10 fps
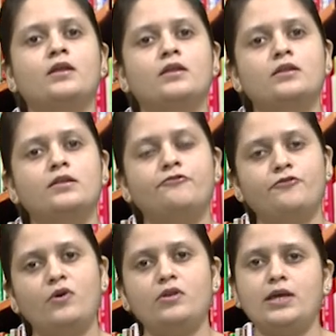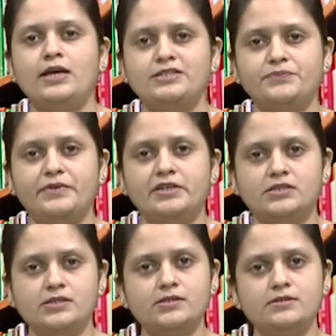The fourth aspect
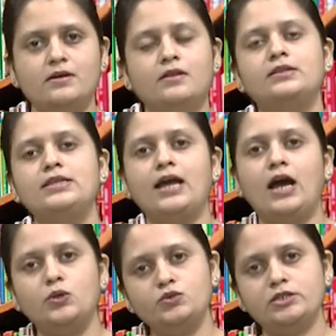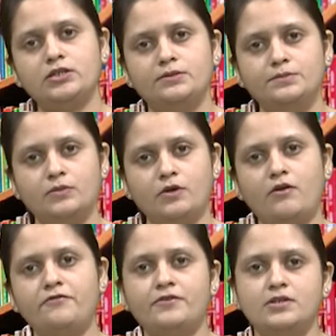is the outcome
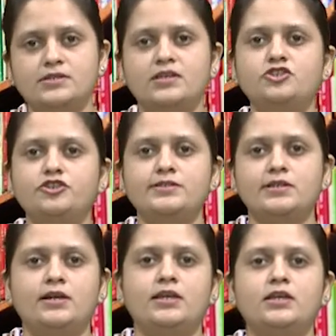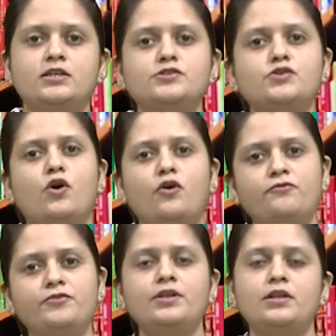of such a study is
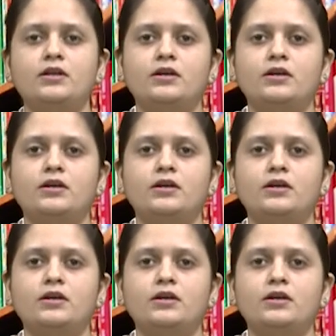often